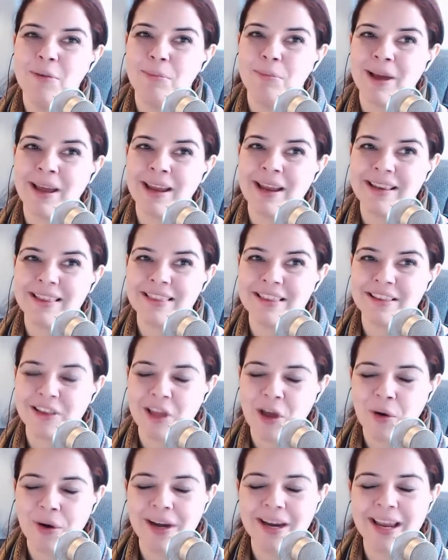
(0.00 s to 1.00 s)
But the
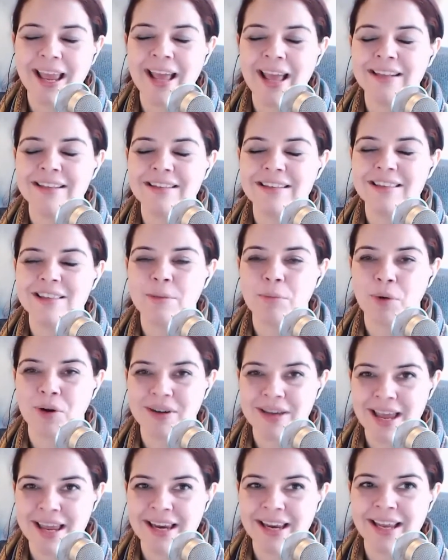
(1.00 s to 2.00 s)
lower it gets, the more
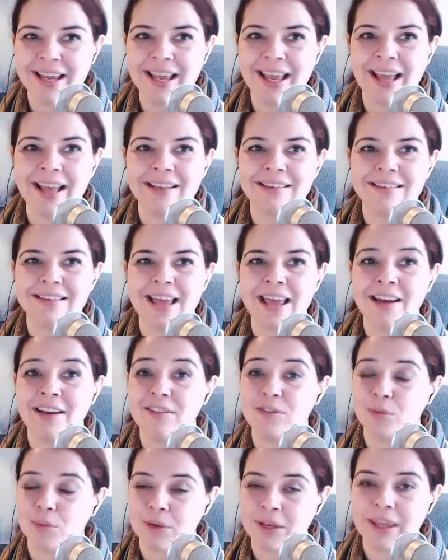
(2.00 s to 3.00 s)
data it gets, and
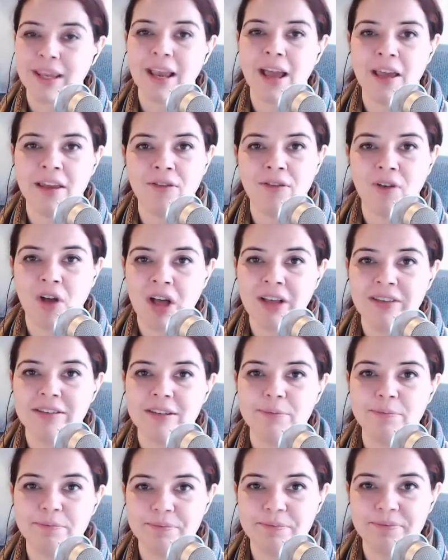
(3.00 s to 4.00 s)
it's really kind of awesome.